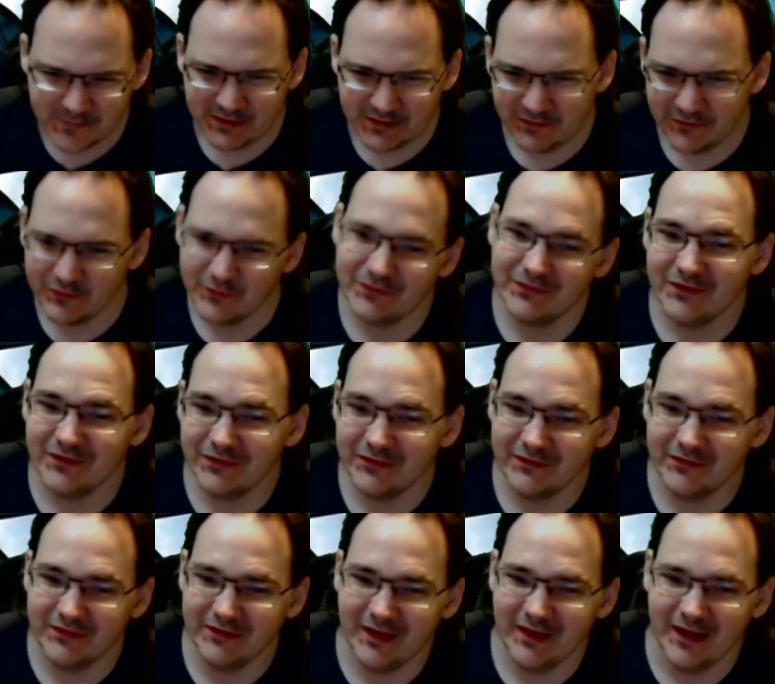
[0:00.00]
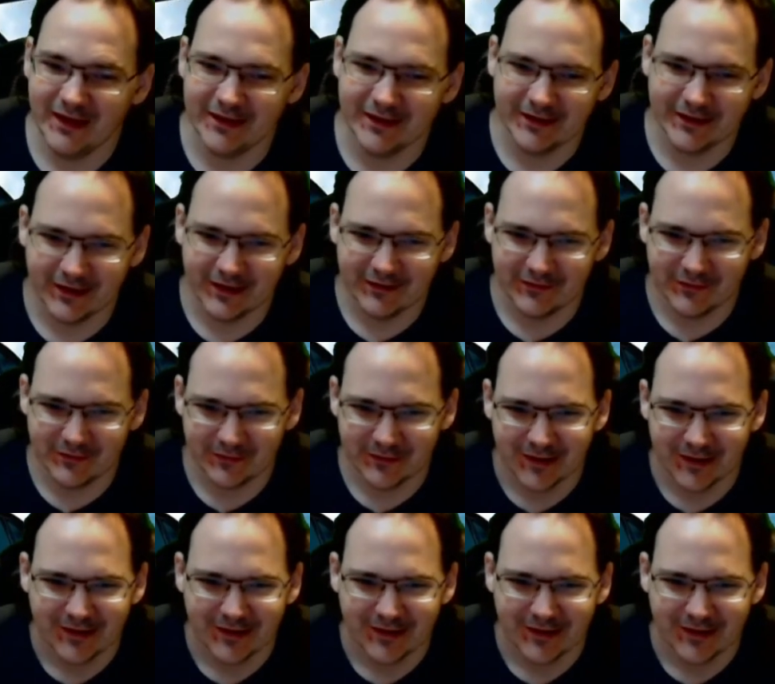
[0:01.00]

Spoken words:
So it sucks to see that get canceled.